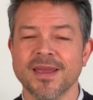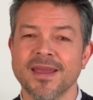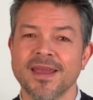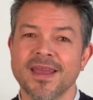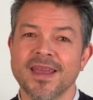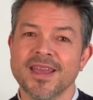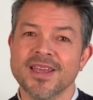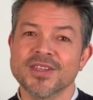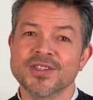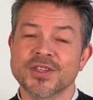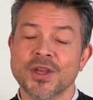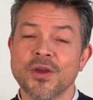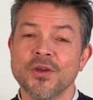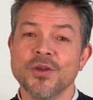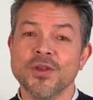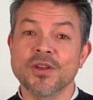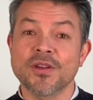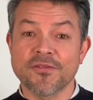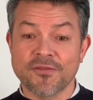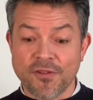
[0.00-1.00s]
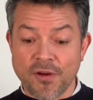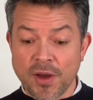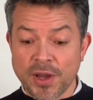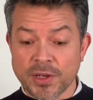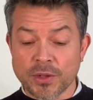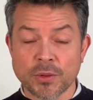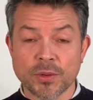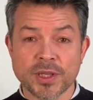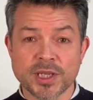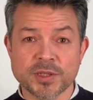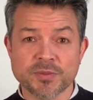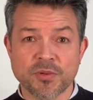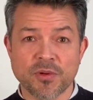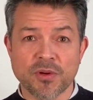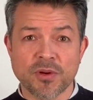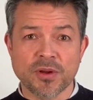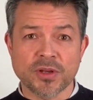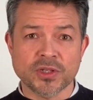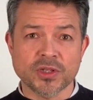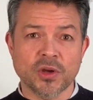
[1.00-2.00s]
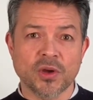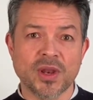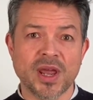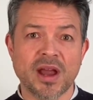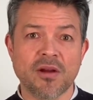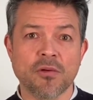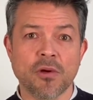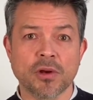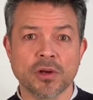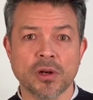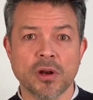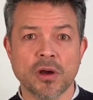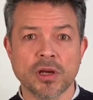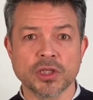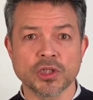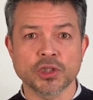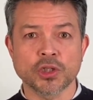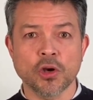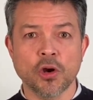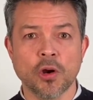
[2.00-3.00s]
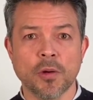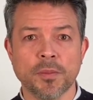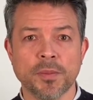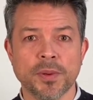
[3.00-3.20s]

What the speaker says: So you can find all these products on our online shop.